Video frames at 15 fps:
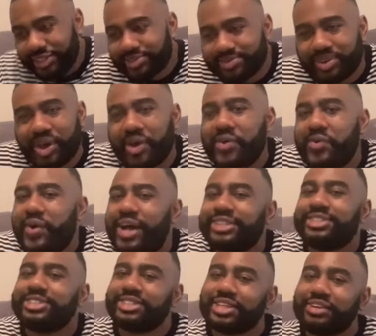you know,
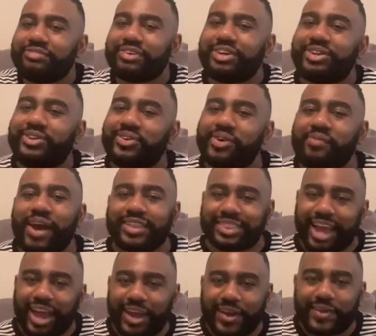watching TV, doing my
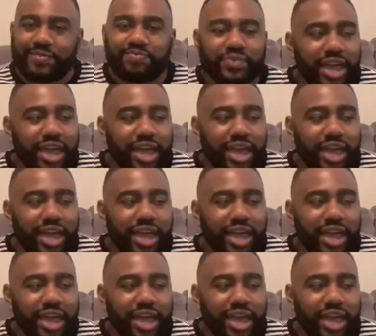thing.